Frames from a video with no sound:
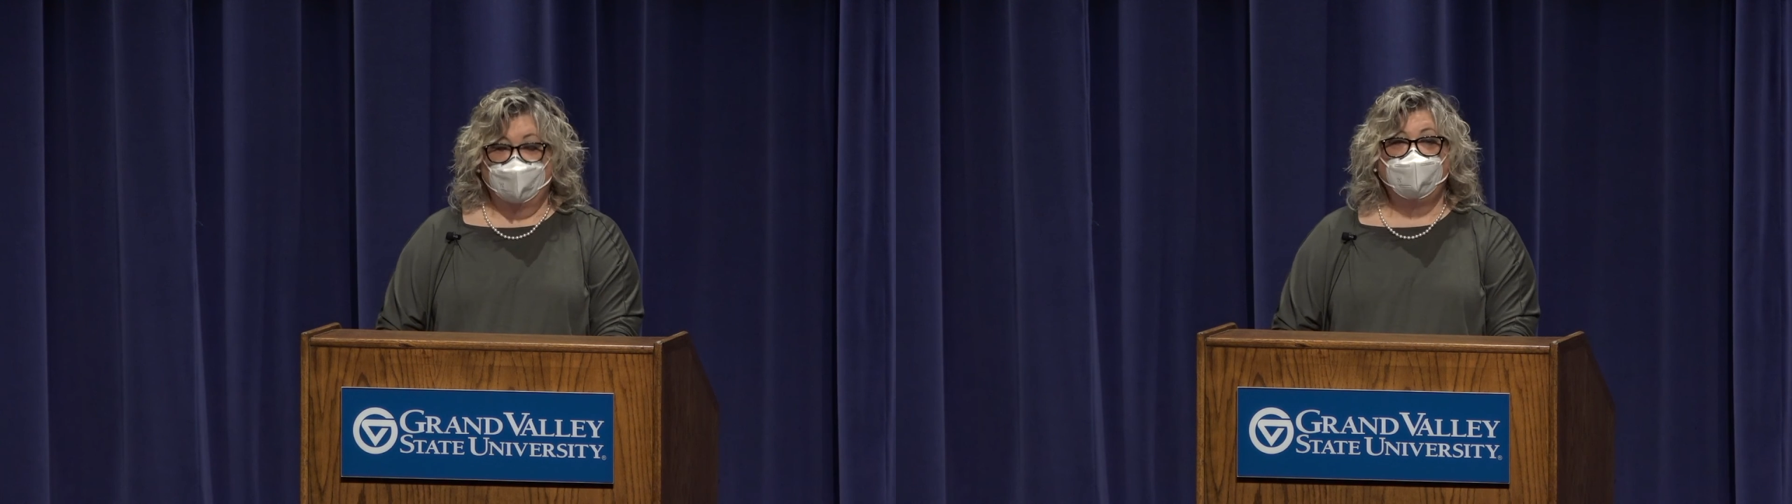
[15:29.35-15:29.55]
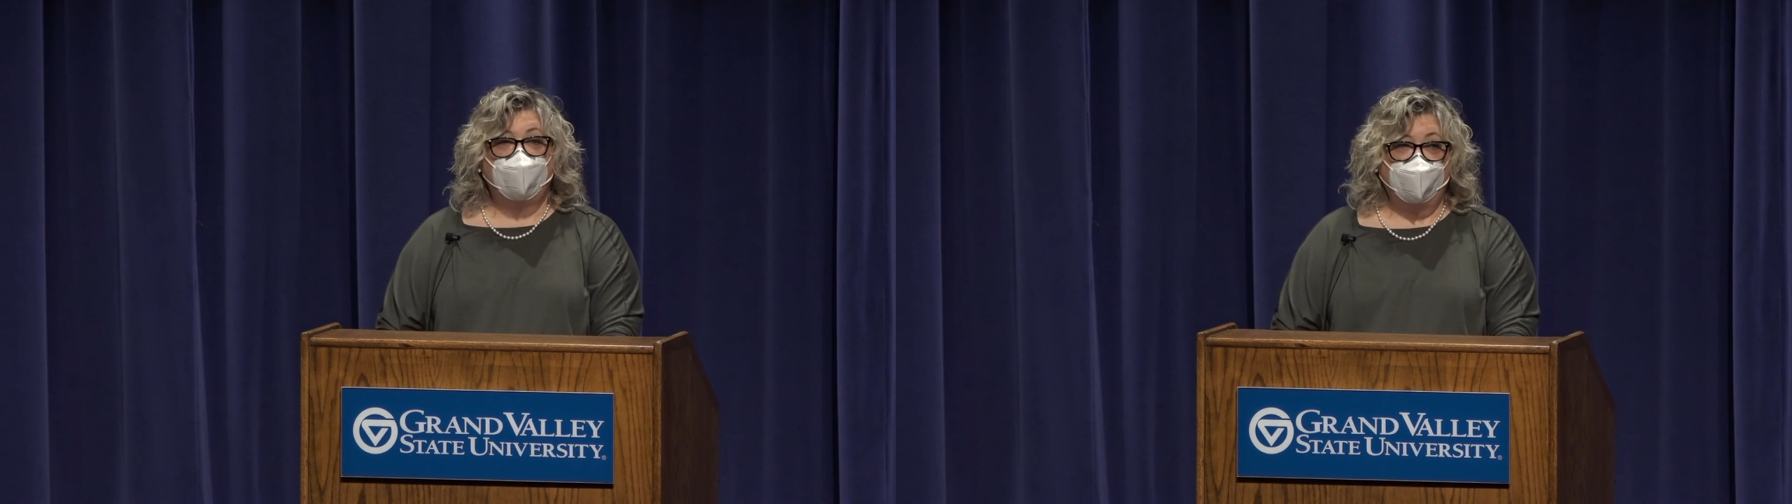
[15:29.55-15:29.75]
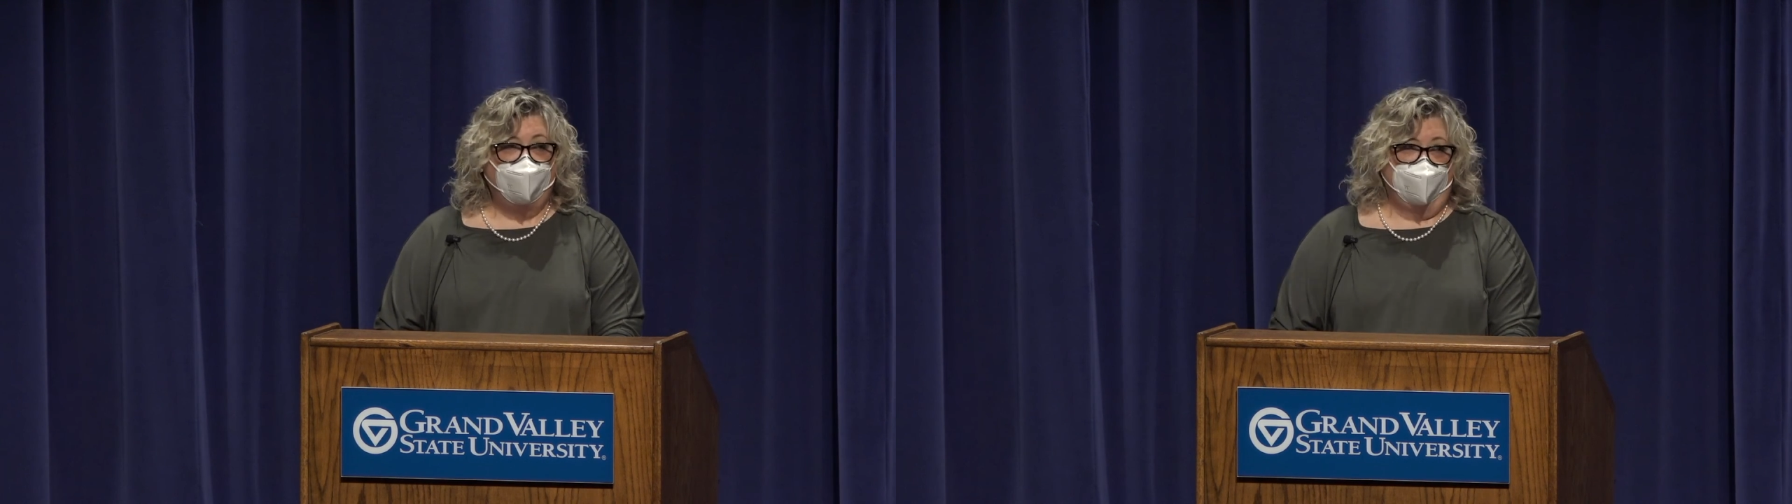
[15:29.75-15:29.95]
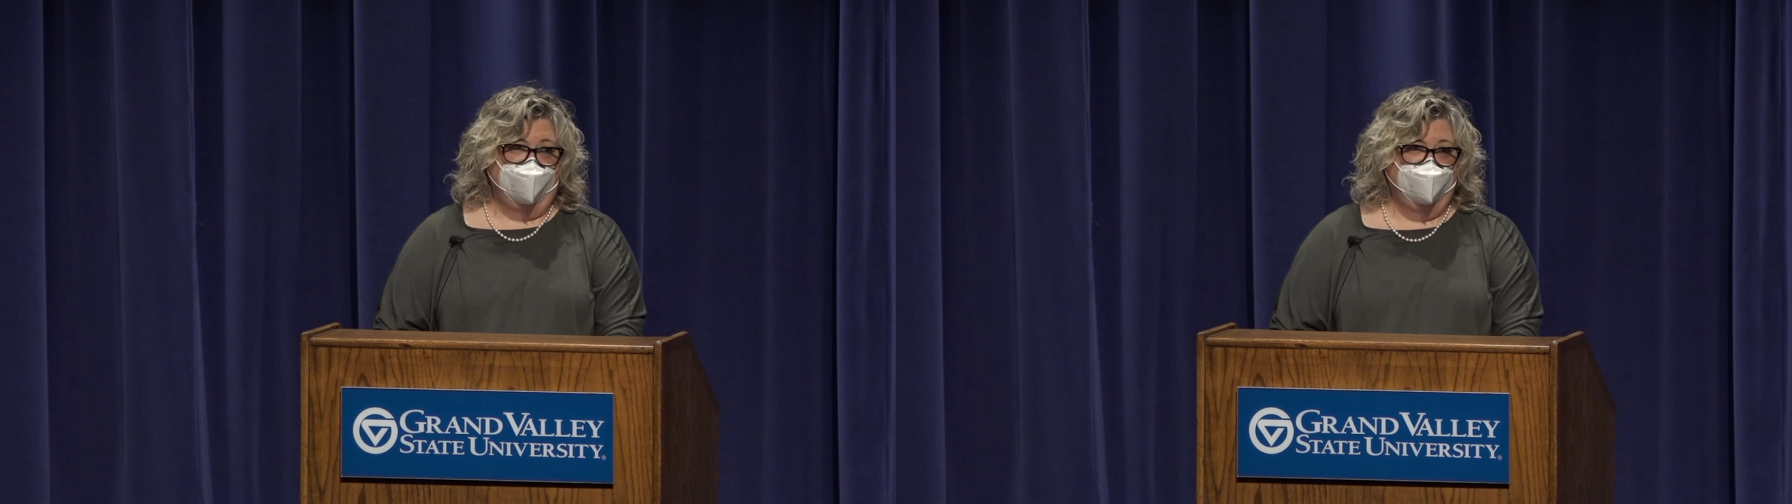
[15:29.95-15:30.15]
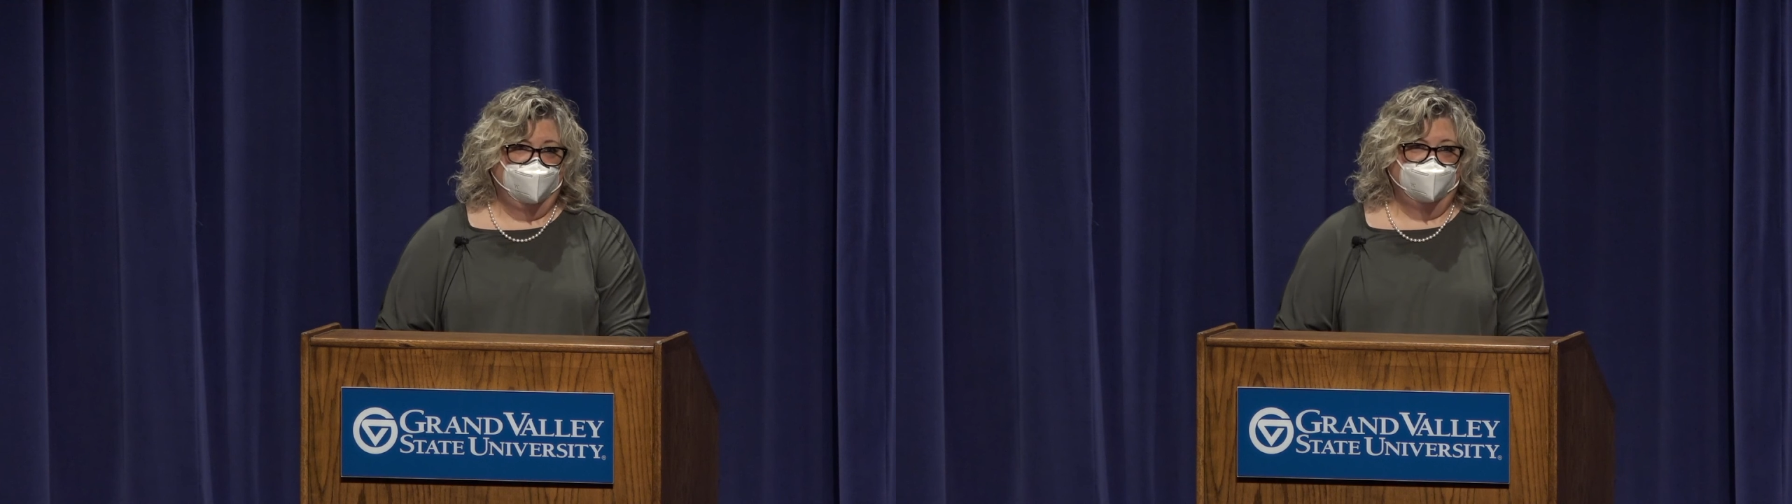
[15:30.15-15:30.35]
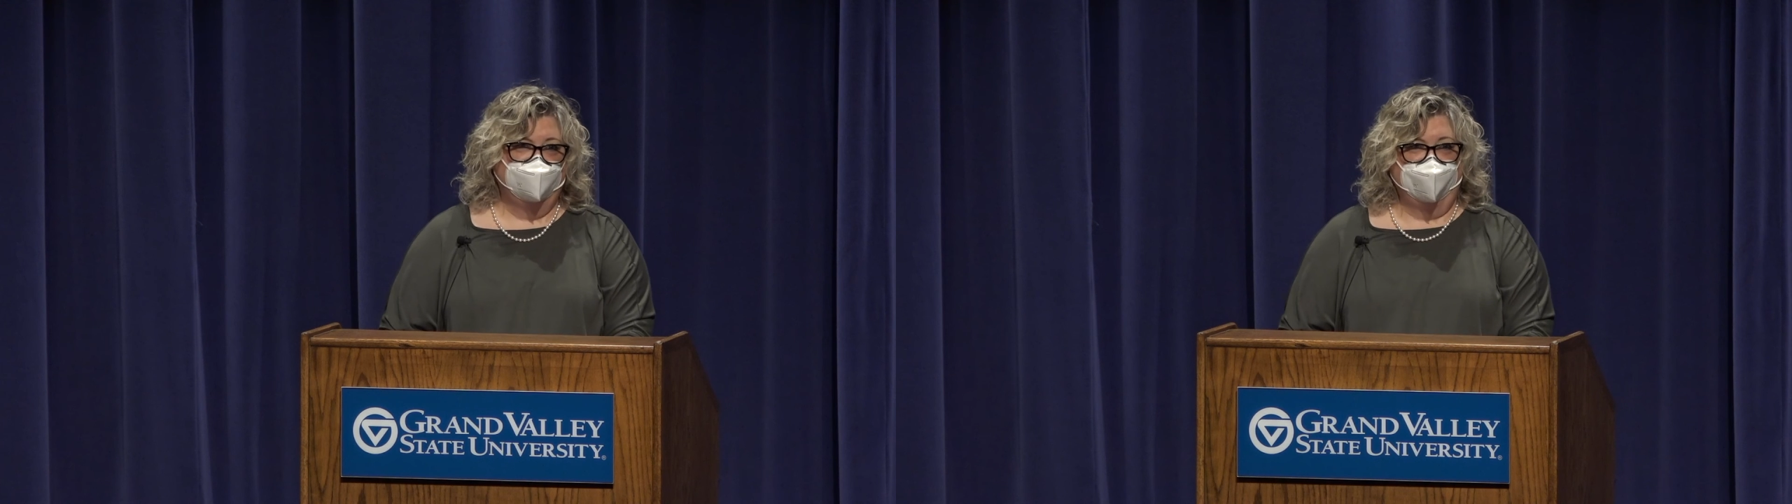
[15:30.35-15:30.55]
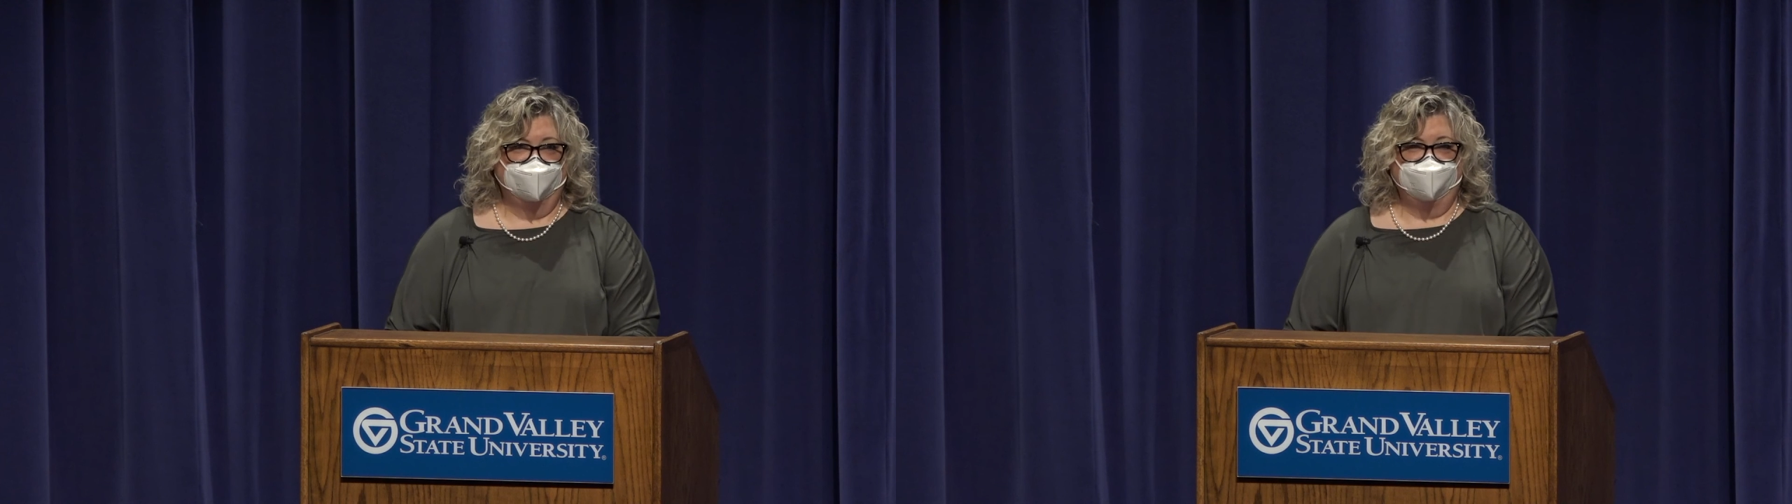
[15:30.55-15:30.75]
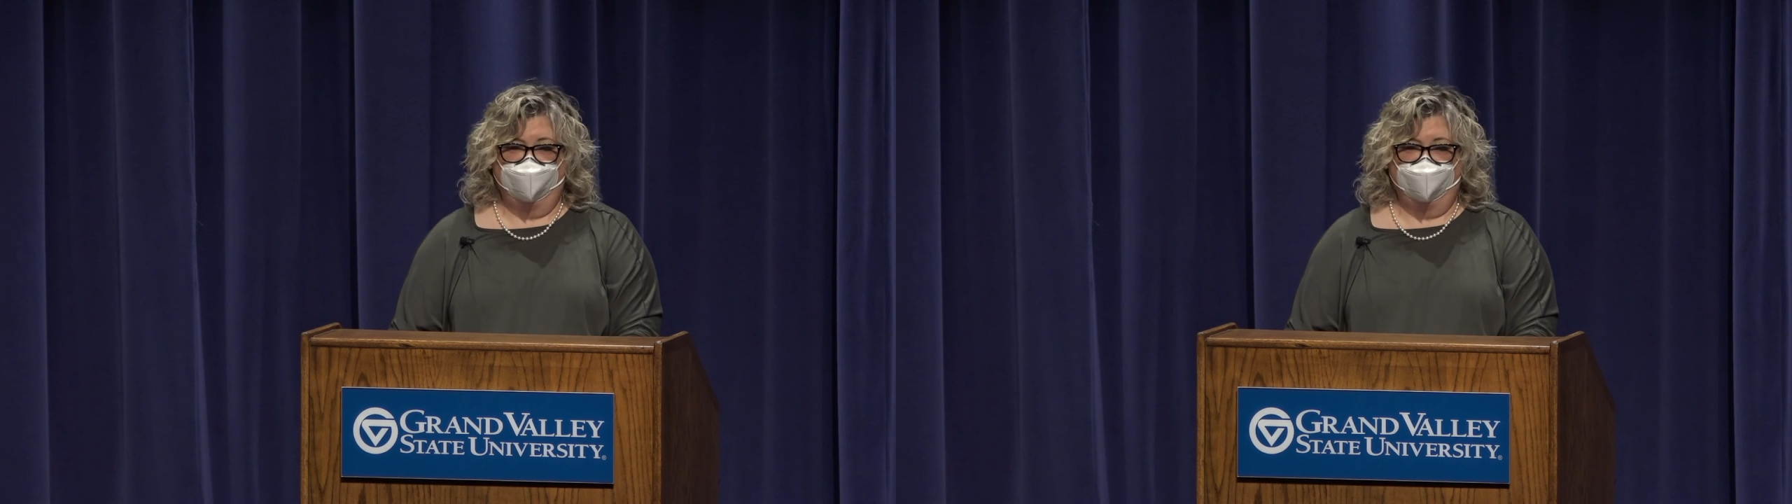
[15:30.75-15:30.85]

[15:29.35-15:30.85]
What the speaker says: No one likes